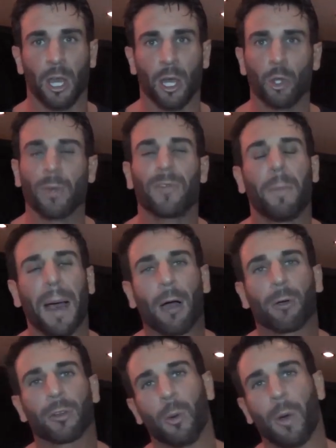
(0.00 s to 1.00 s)
you have the
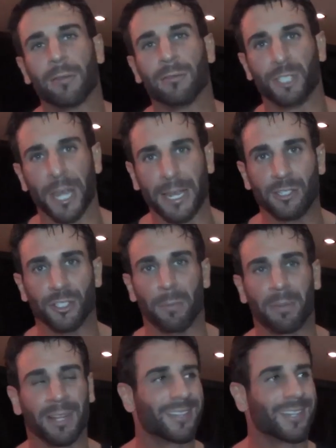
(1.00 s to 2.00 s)
power to go out and change it,
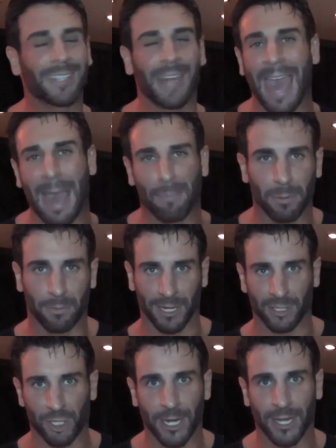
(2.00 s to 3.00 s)
but it doesn't happen by
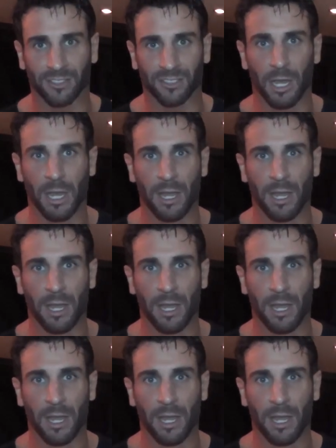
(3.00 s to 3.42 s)
chance.